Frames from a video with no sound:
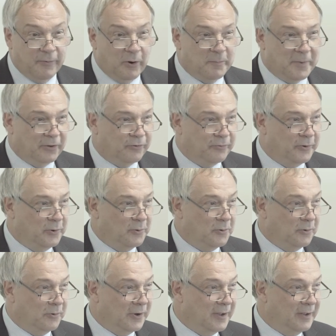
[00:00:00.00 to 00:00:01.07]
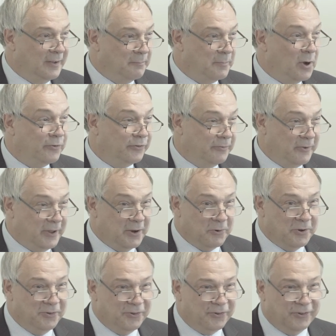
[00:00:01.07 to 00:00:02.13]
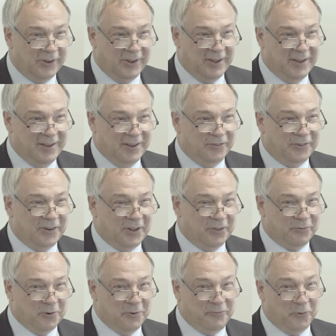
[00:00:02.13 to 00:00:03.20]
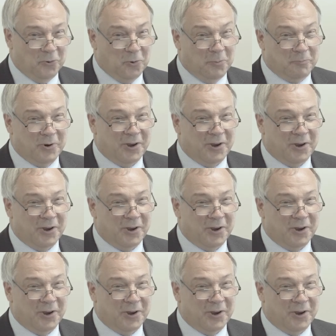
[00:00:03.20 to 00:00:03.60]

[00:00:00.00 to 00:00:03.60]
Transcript: you very much for your uh, perseverance? sitting through four